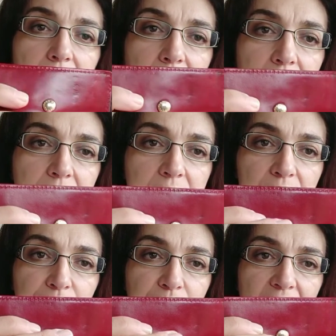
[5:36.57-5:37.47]
is
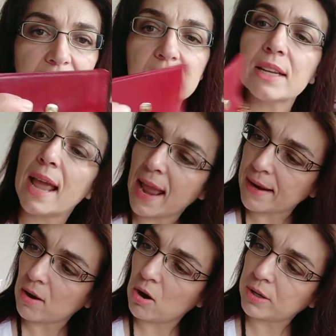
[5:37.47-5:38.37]
flat,
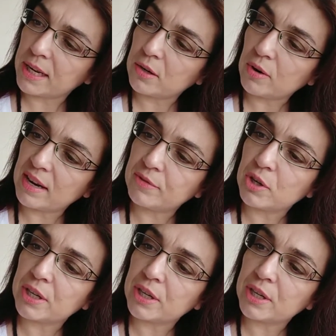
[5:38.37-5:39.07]
and engraved